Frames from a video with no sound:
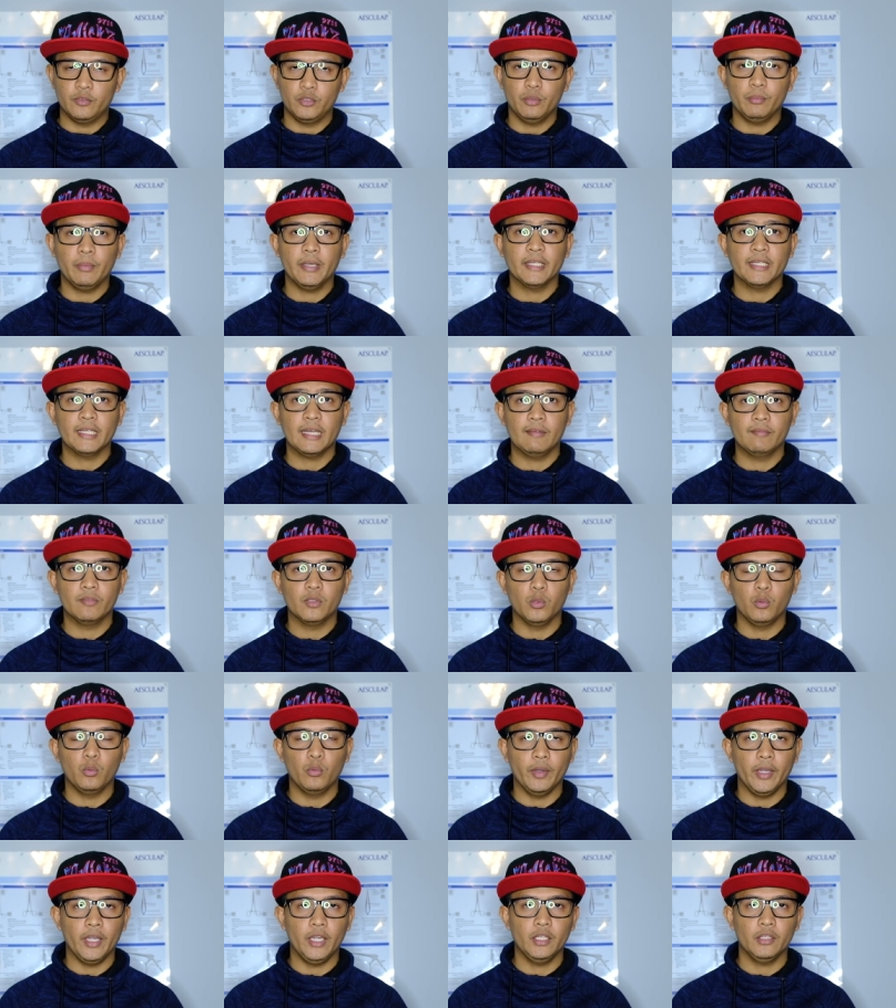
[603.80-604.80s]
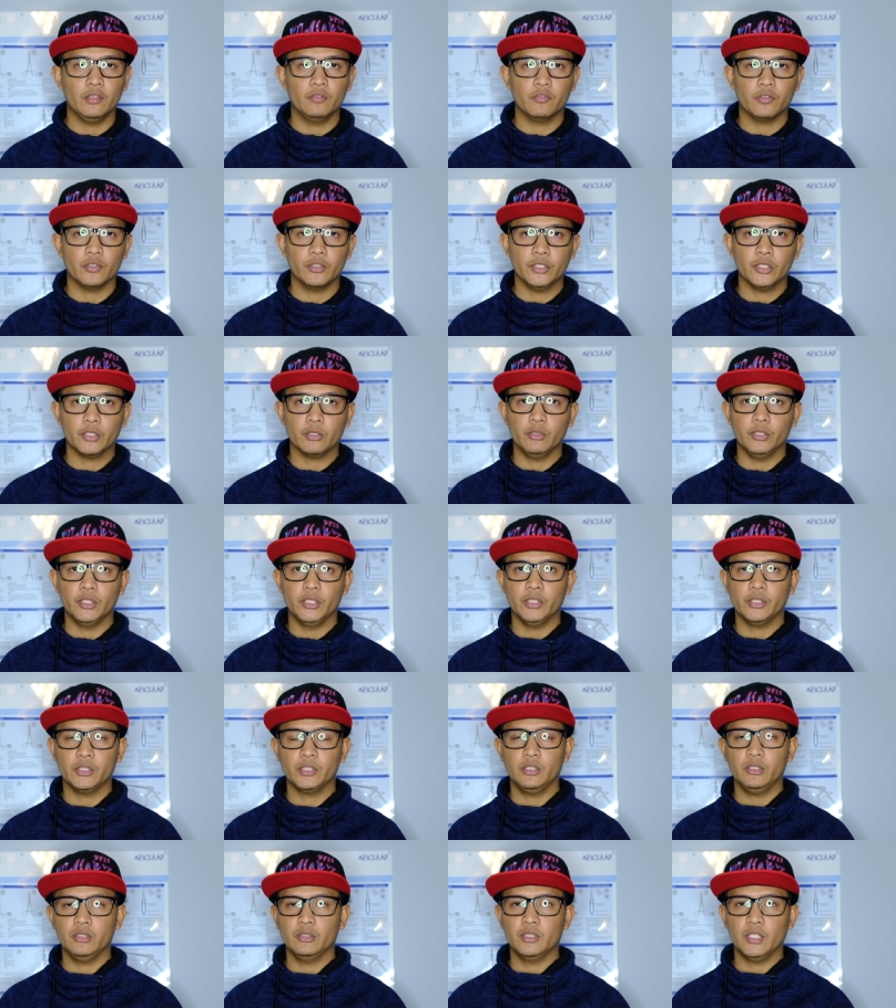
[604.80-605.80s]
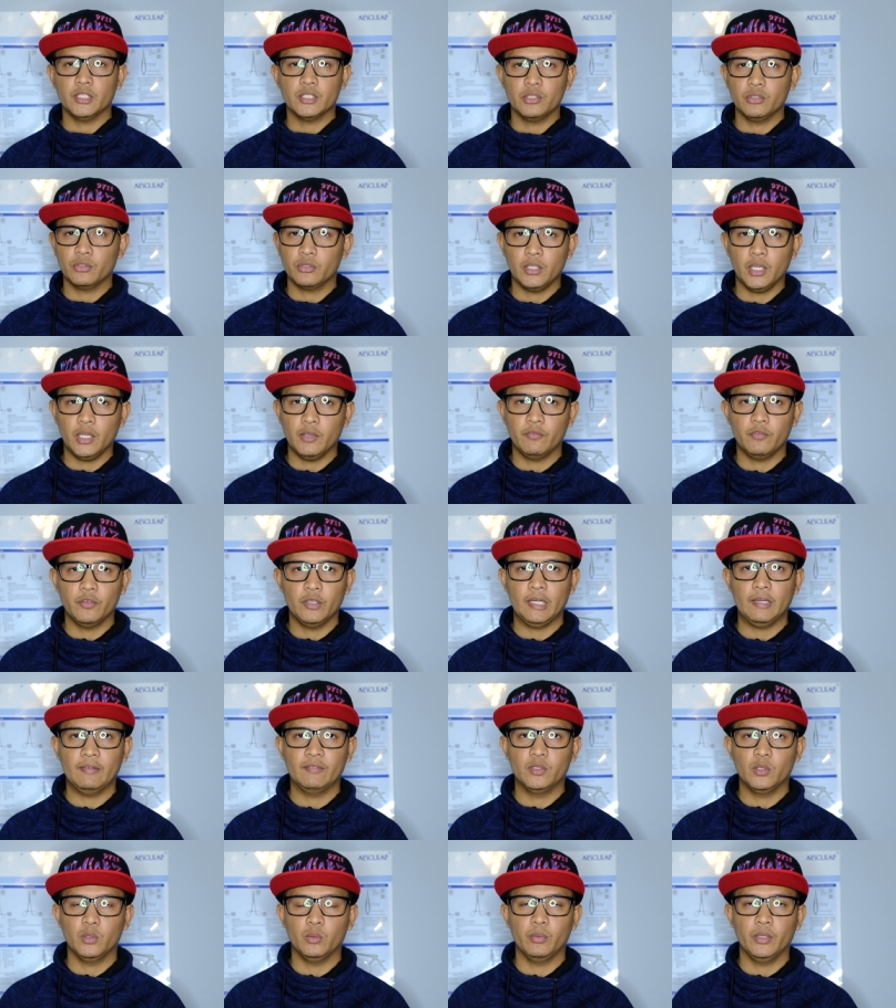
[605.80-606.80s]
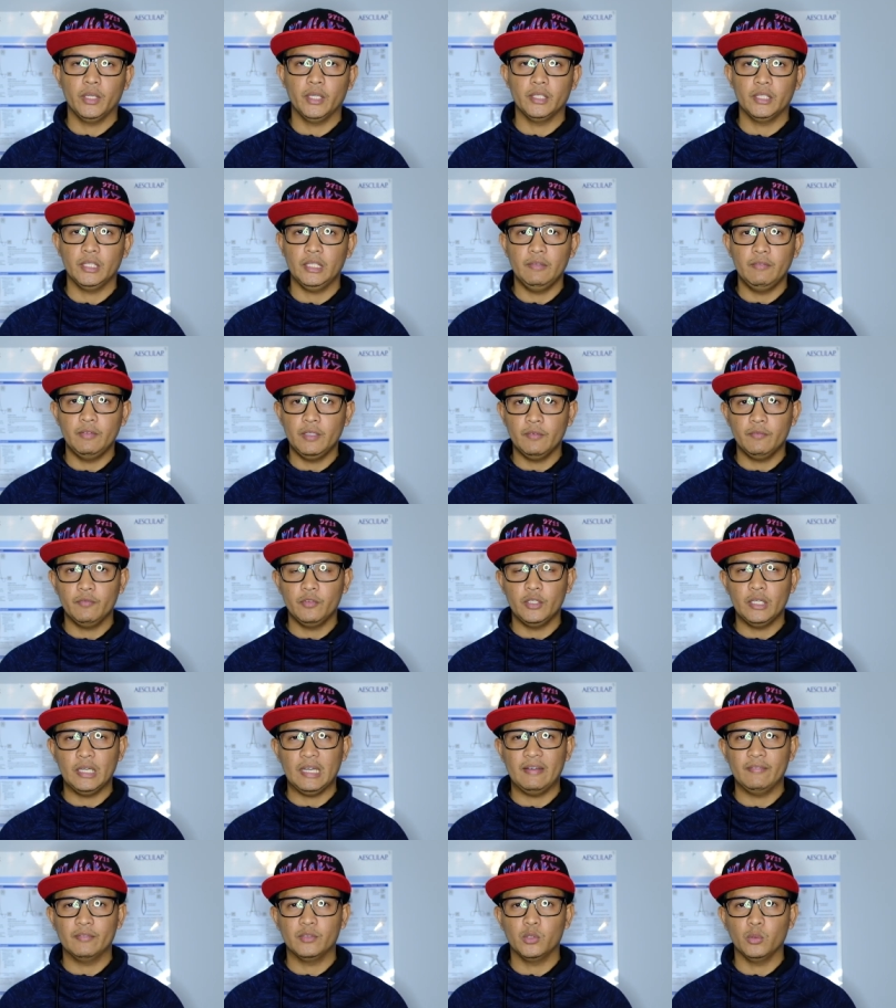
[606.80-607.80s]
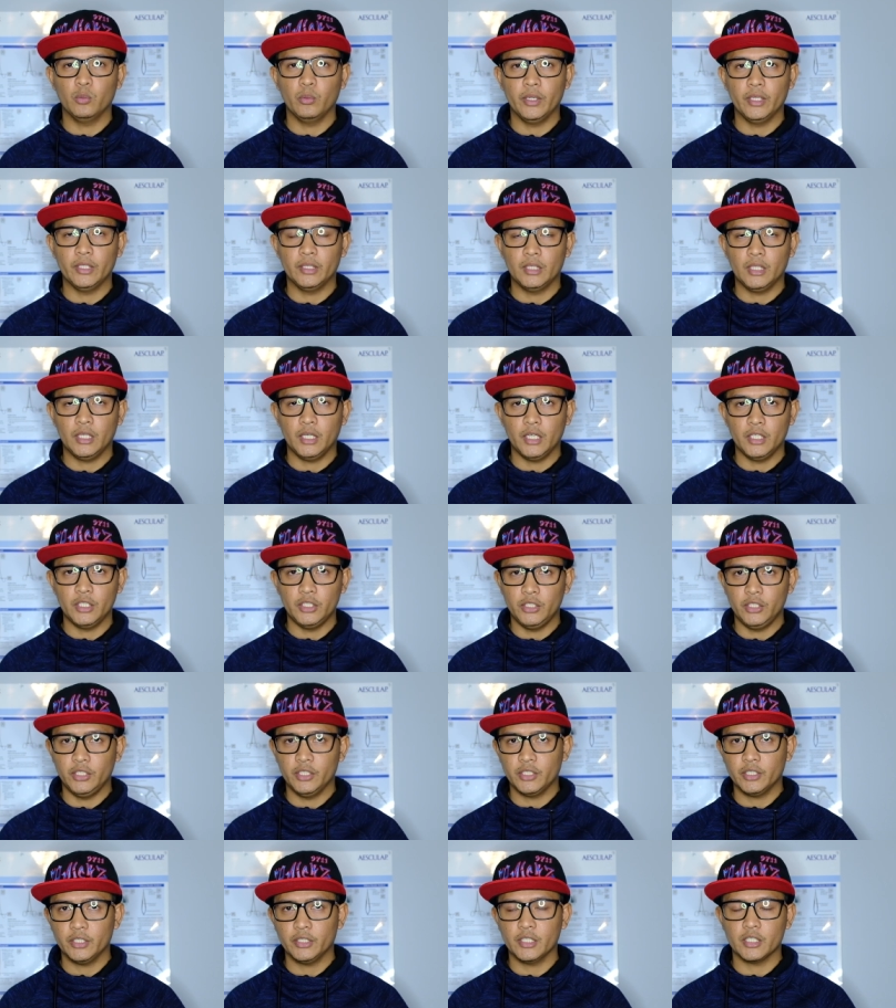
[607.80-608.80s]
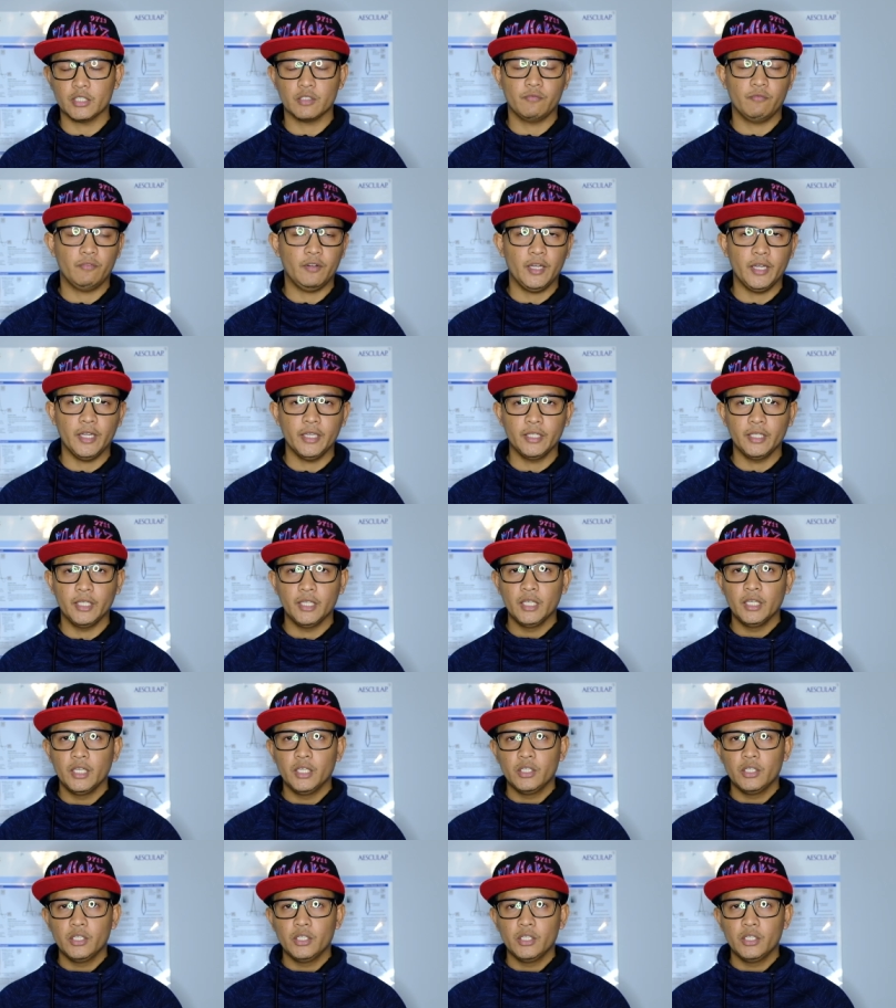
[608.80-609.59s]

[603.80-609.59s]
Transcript: might have to wait for your clinical. That's okay if you have to wait. Even if you have to wait a year, that's fine.